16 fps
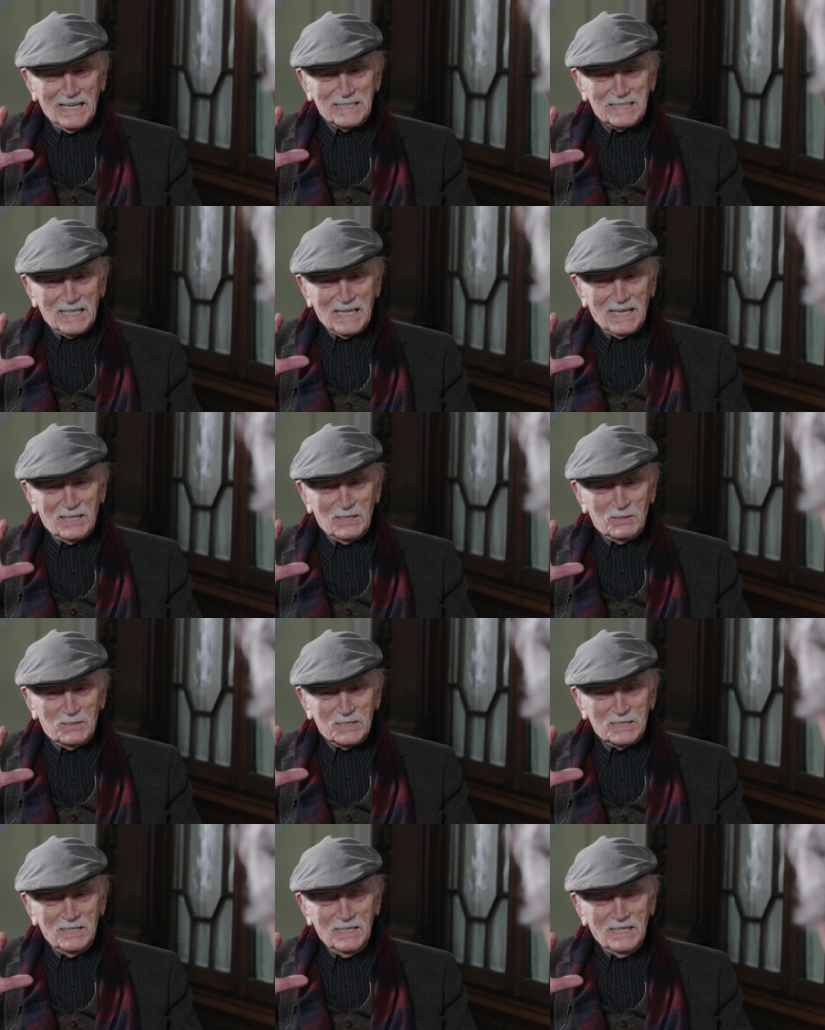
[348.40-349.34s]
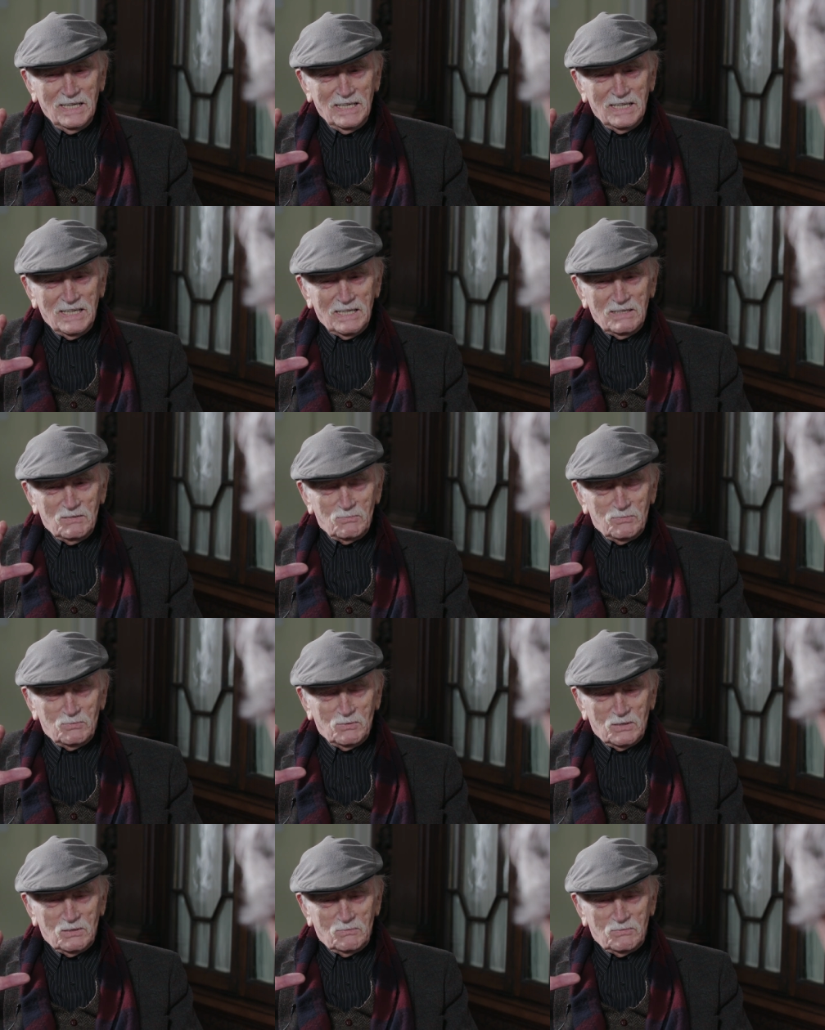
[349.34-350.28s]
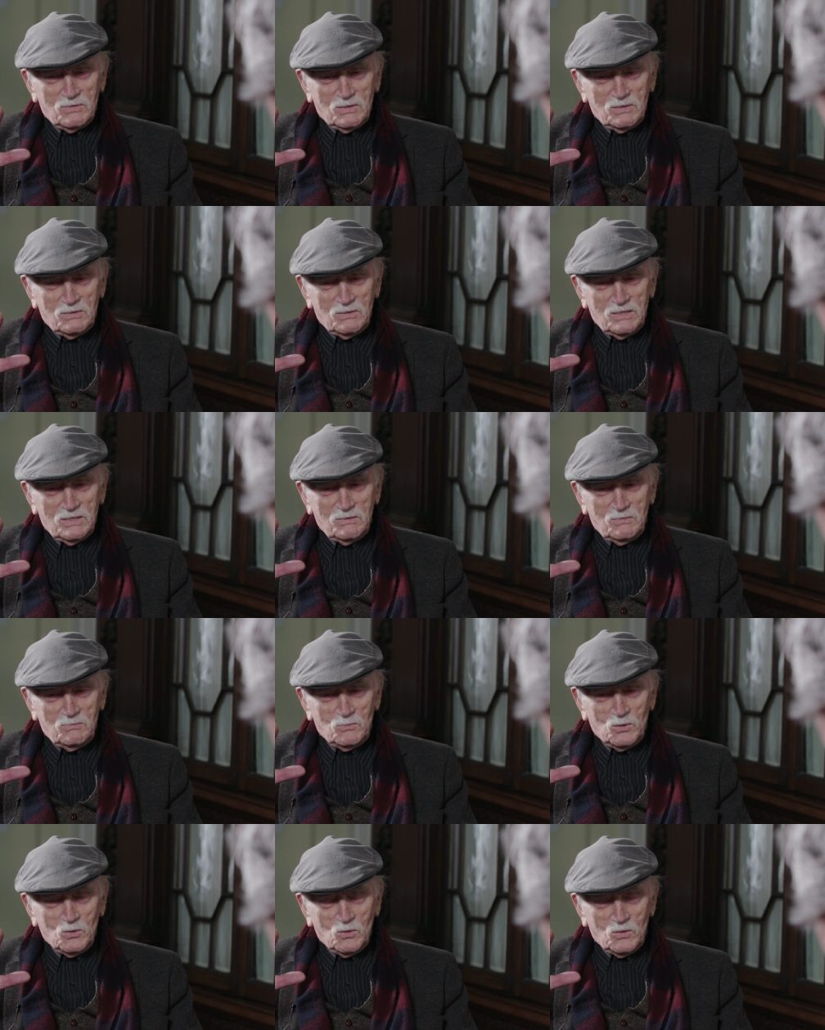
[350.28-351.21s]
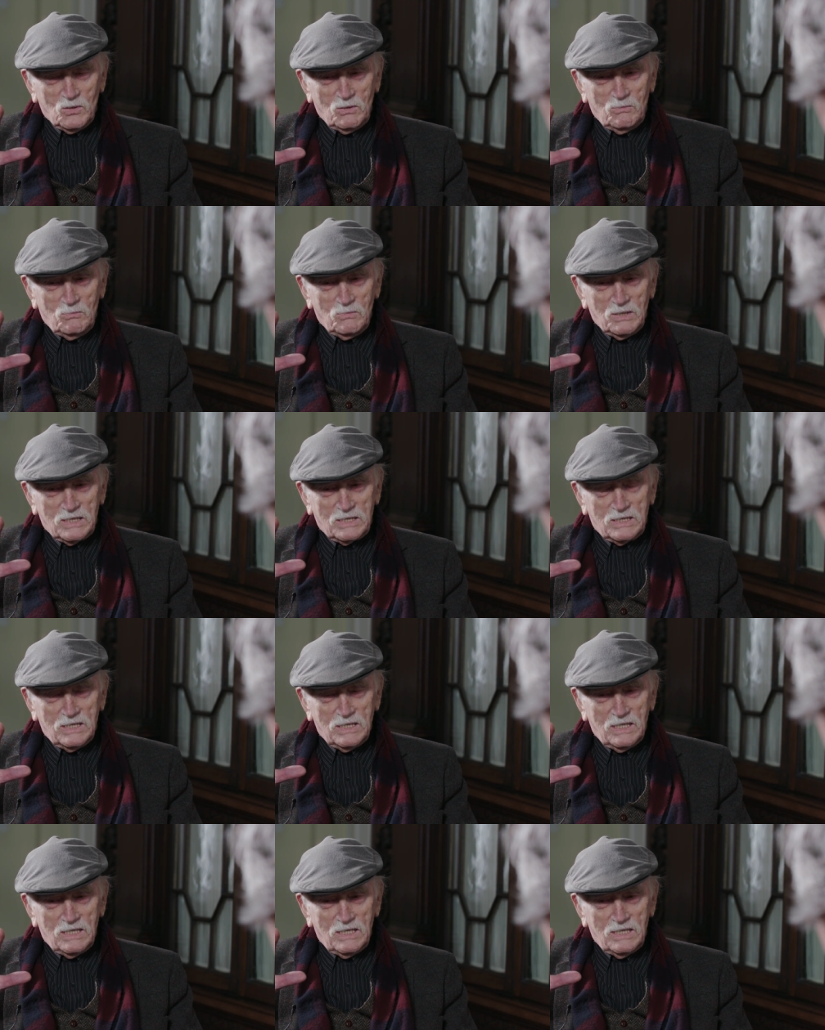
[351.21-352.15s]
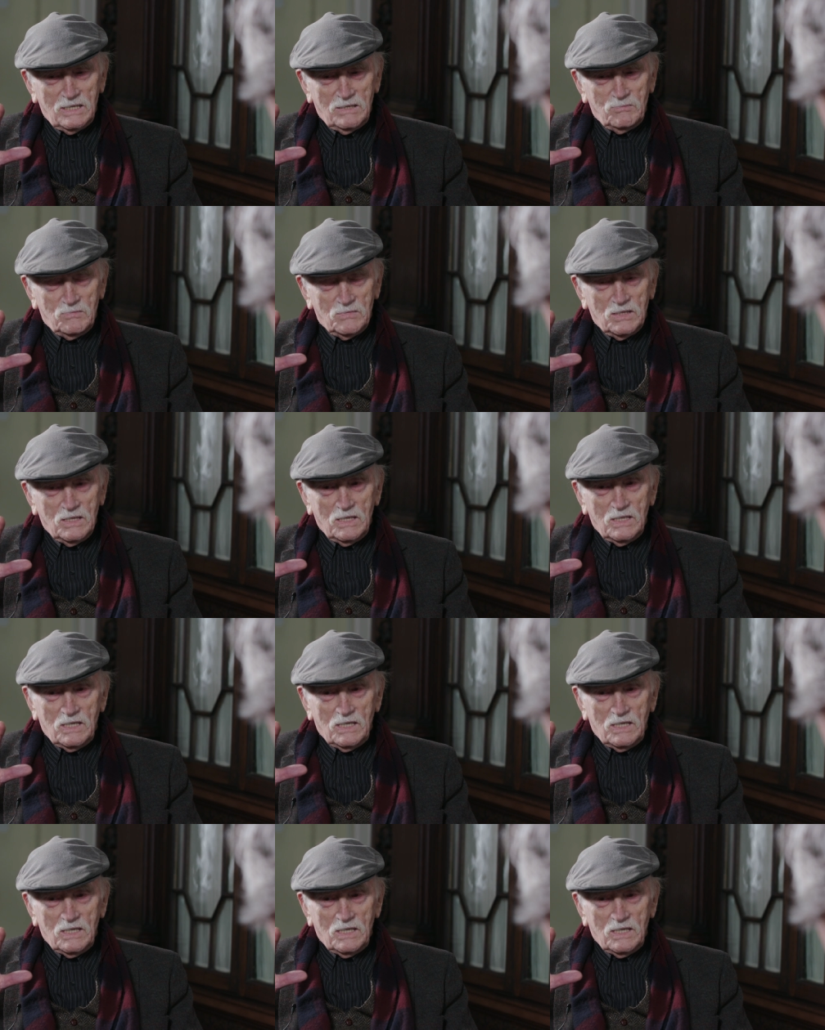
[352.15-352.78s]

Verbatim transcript: get-togethers for, for uh, Moore, but um,